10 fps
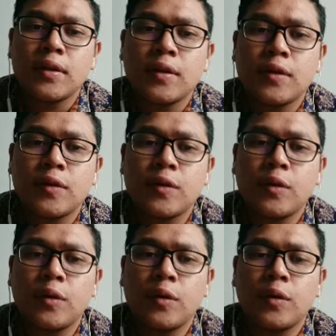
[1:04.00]

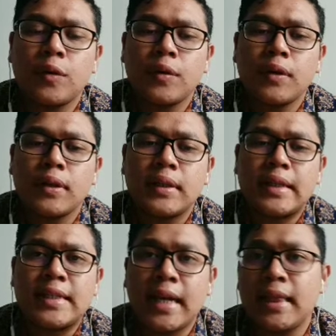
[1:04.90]
So the
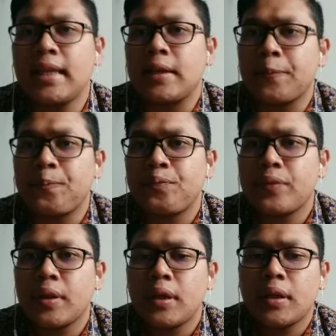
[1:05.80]
chanting
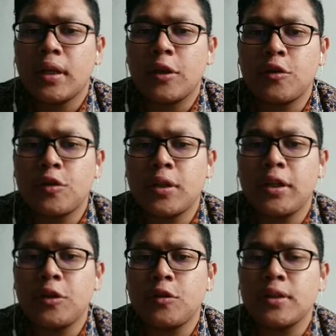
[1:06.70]
that usually
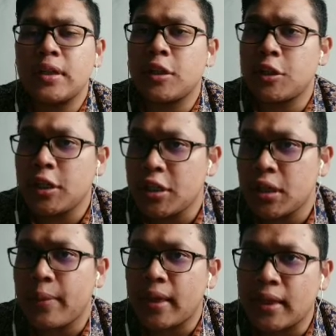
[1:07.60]
used in a traditional
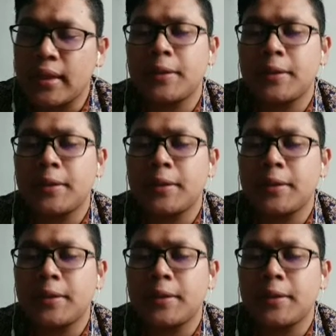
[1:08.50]
method